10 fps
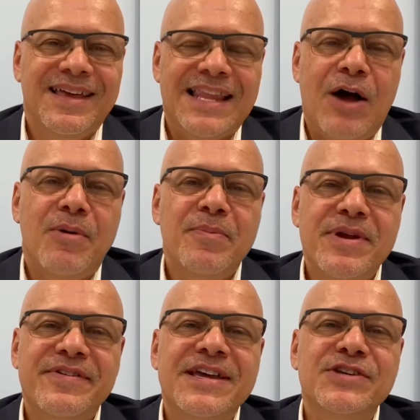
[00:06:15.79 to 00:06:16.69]
Now, I'm a bit
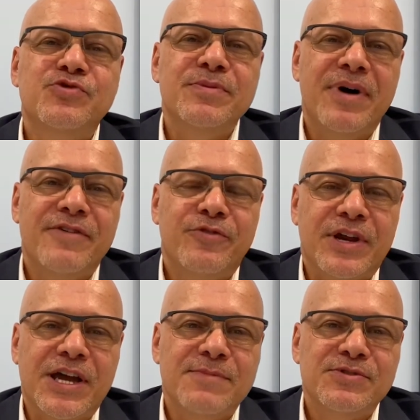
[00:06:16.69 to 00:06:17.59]
of a history buff when
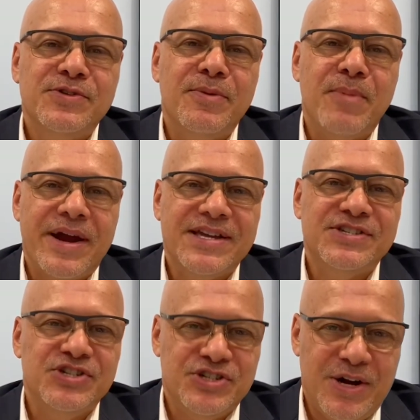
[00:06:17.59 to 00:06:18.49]
it comes to the markets
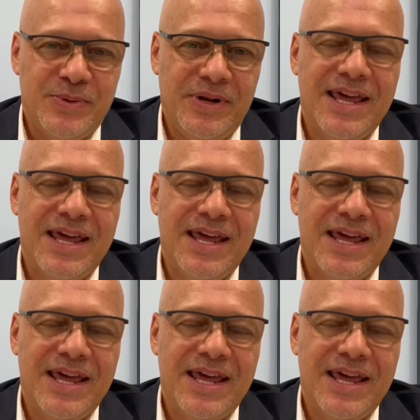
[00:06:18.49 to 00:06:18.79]
in general,